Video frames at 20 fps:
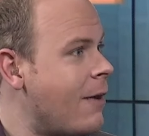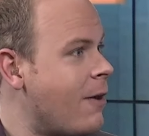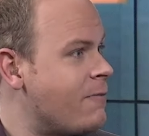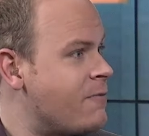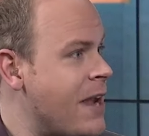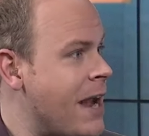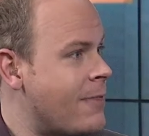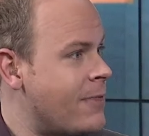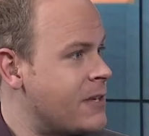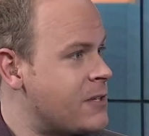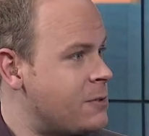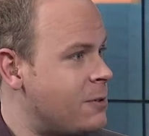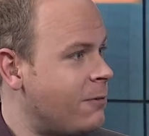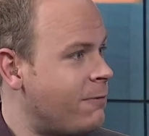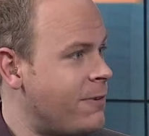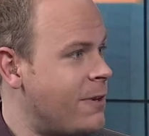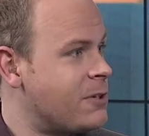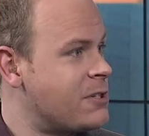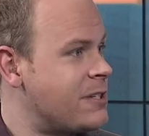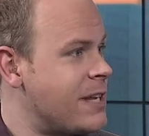I've taken this to a
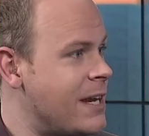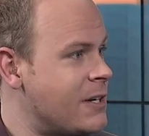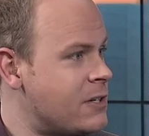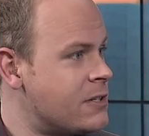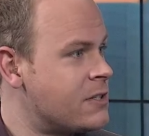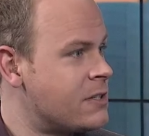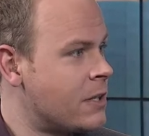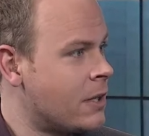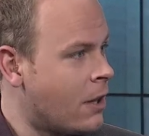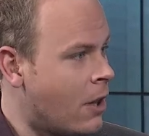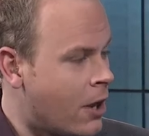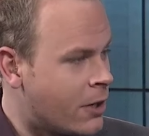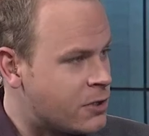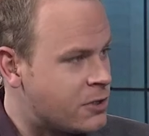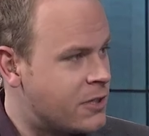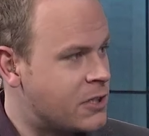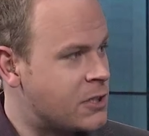few stations and launched this